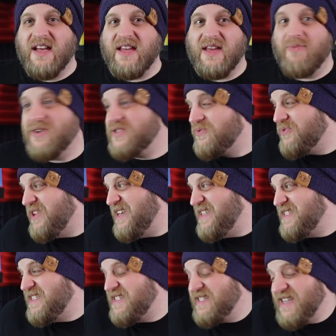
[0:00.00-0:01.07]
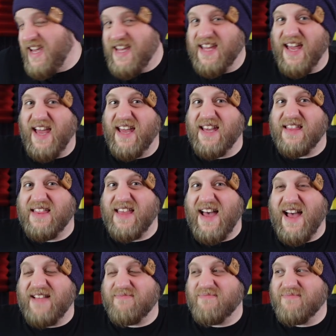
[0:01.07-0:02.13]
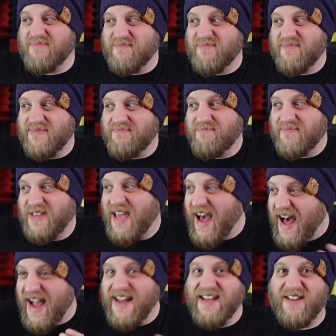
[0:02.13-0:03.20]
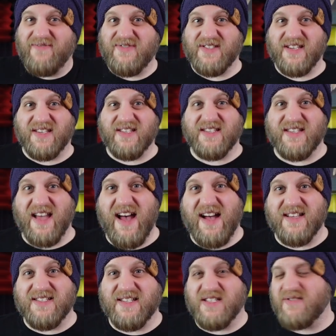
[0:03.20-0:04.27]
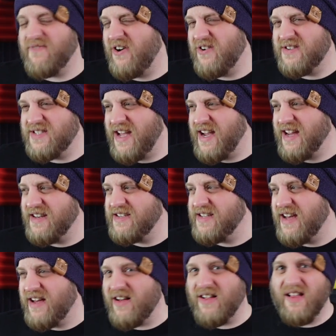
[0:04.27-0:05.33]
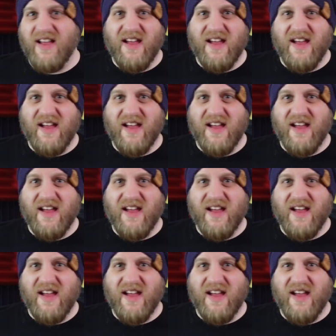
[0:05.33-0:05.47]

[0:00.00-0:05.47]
He wasn't really seeking that kind of success, as far as I can tell,